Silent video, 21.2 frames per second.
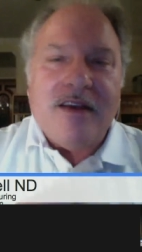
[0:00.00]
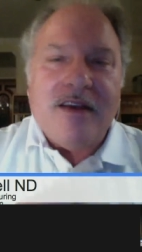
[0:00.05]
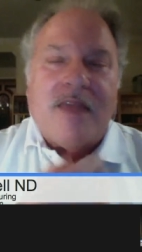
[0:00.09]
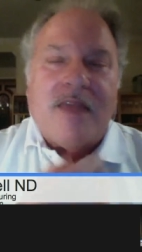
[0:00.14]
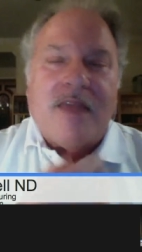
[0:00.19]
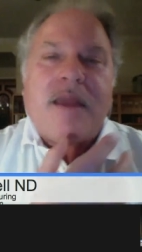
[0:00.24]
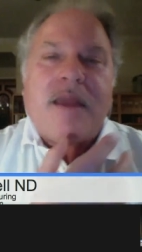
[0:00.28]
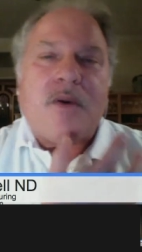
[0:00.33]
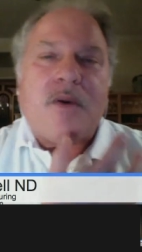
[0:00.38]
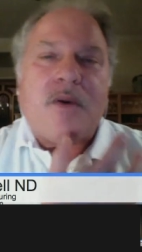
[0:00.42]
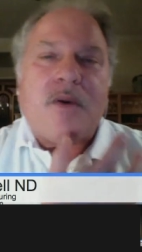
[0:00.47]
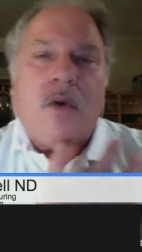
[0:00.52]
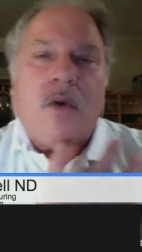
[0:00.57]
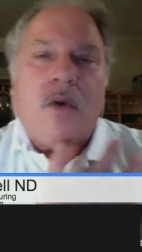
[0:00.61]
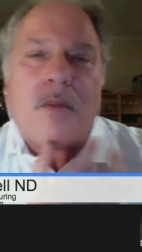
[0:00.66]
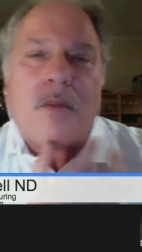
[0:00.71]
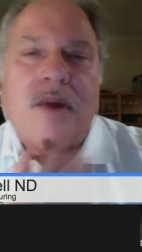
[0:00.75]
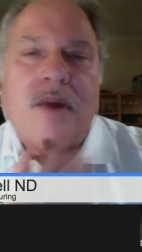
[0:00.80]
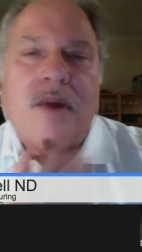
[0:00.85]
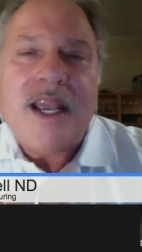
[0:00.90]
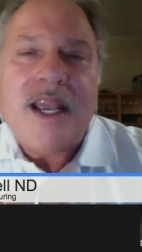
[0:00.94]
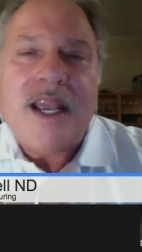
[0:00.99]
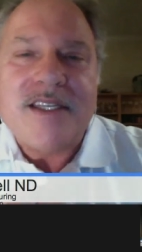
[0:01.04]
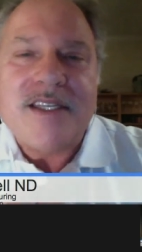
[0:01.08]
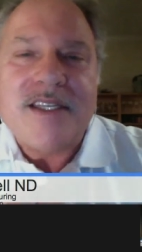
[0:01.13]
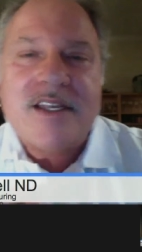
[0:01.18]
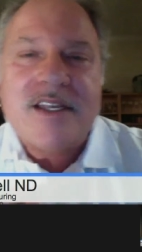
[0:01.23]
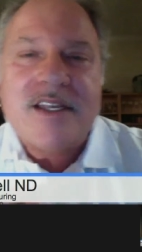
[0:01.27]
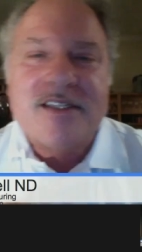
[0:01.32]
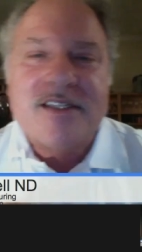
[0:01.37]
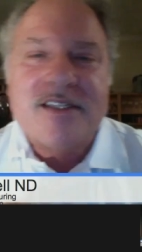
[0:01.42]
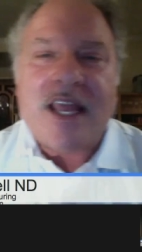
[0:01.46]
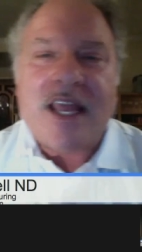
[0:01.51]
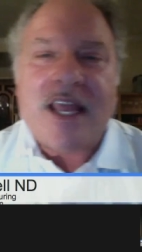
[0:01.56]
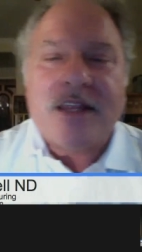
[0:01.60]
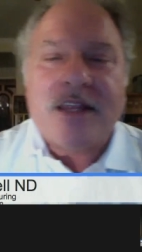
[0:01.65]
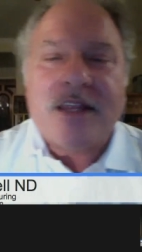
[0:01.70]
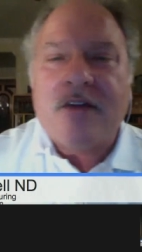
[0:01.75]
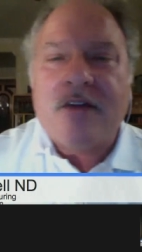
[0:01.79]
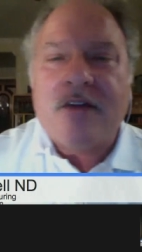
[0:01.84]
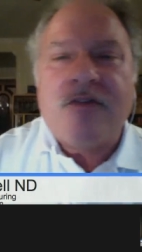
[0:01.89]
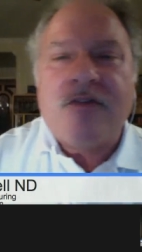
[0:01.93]
and maybe wore braces,
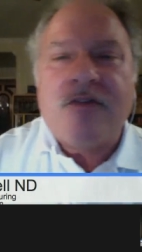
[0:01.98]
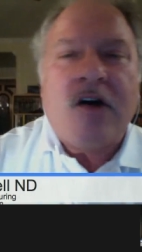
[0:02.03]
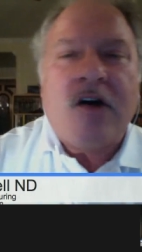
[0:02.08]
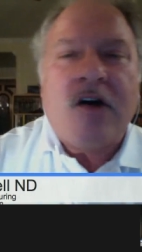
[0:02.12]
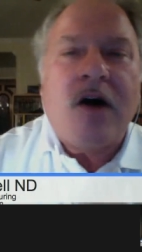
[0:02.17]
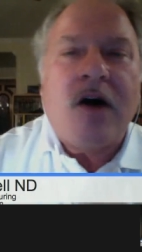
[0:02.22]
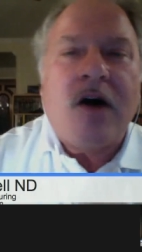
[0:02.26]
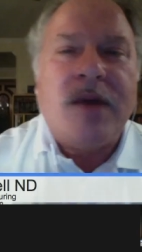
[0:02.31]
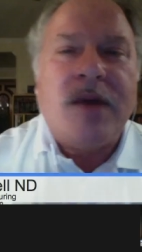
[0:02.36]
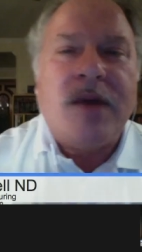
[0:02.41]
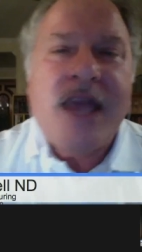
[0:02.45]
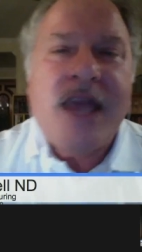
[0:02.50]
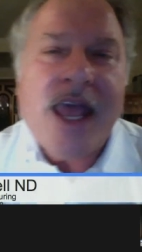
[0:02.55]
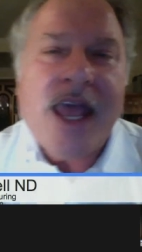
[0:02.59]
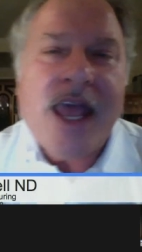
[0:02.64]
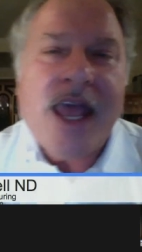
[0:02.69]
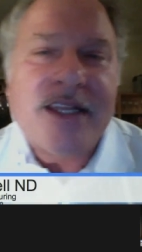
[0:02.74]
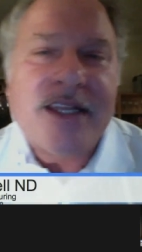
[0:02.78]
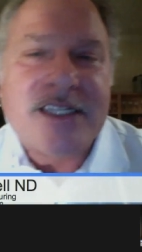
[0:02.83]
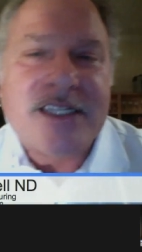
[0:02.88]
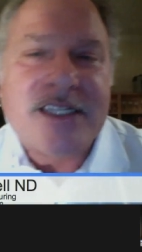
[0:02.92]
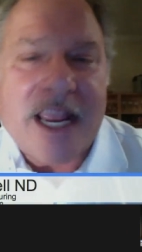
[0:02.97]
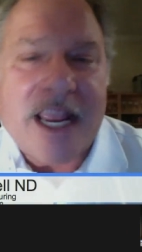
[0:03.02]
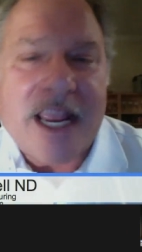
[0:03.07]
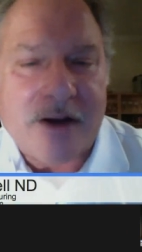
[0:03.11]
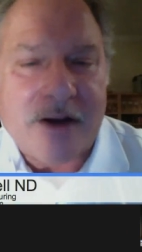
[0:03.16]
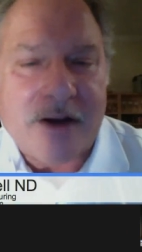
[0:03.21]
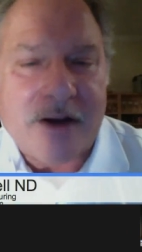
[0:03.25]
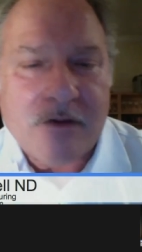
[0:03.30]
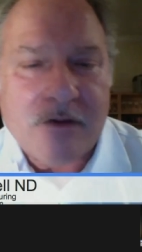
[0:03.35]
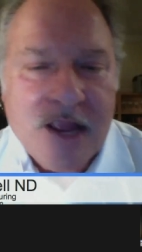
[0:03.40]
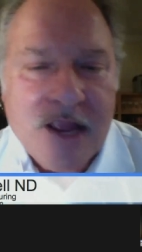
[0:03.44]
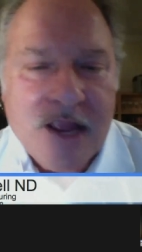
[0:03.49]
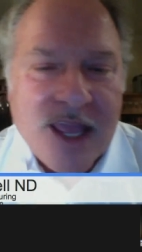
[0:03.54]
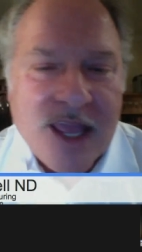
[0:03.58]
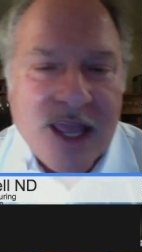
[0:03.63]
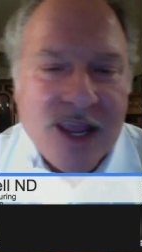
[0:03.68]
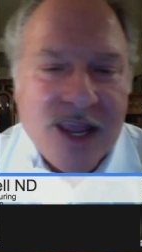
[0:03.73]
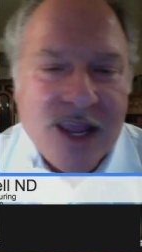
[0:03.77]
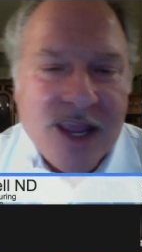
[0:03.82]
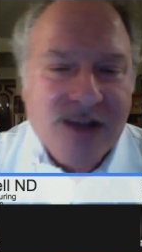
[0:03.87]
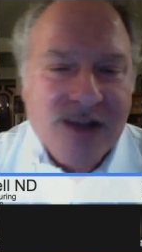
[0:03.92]
and the fall we had in second
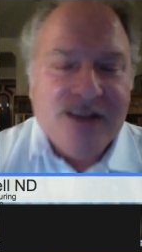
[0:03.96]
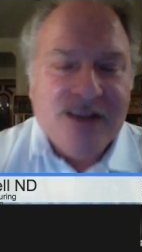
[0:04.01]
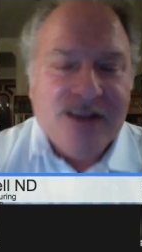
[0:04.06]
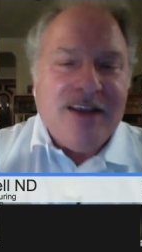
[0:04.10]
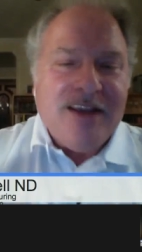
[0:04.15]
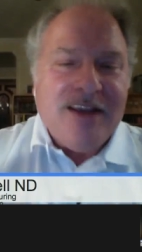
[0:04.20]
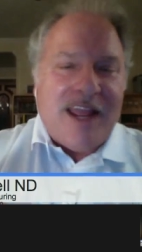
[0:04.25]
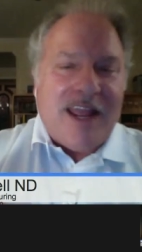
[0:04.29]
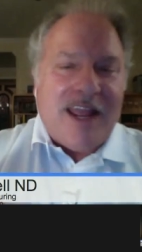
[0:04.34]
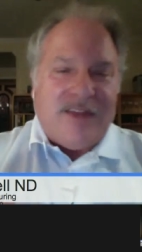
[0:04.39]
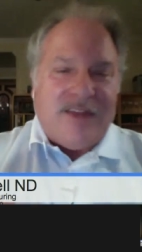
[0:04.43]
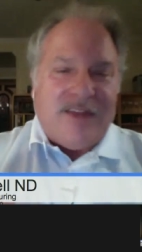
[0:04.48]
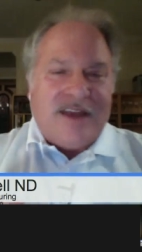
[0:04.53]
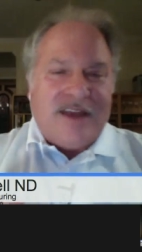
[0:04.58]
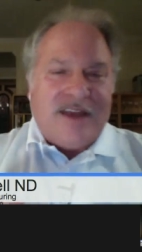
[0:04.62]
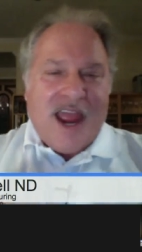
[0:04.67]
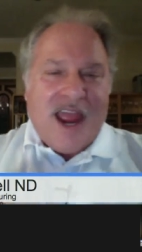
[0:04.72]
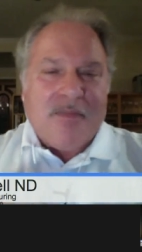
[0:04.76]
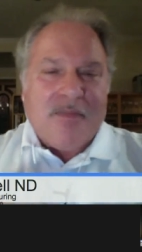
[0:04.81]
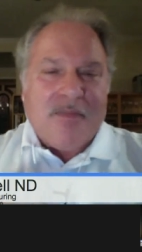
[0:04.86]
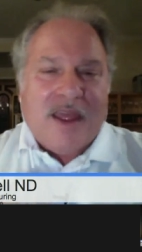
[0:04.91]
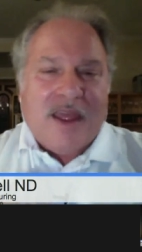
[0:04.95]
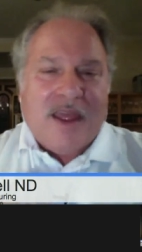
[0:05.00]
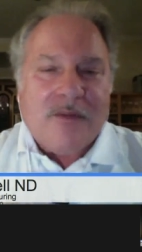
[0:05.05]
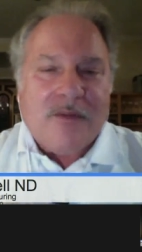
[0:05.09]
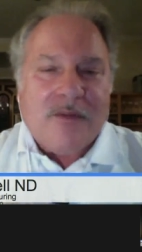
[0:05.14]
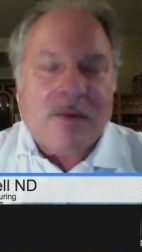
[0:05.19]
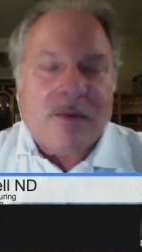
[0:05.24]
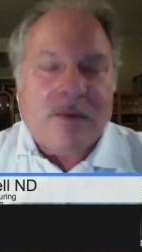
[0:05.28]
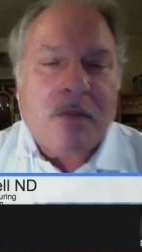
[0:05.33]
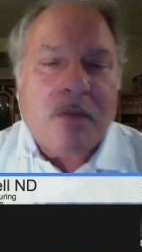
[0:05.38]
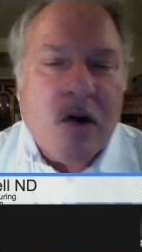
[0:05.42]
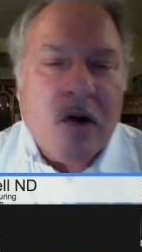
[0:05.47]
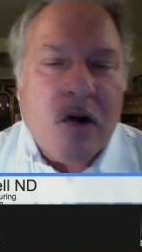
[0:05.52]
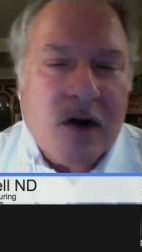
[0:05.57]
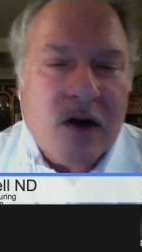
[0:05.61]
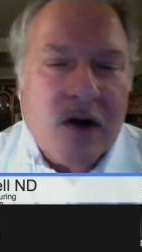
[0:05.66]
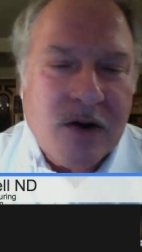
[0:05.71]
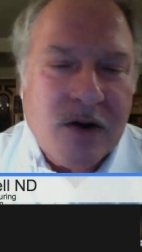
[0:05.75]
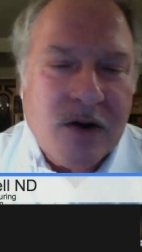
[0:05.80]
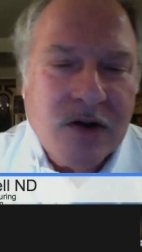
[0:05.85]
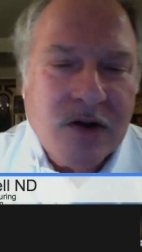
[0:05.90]
grade, and the time that we
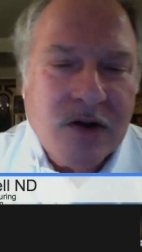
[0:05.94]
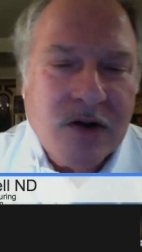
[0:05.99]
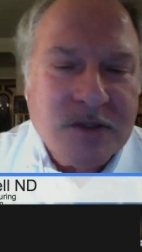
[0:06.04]
broke our nose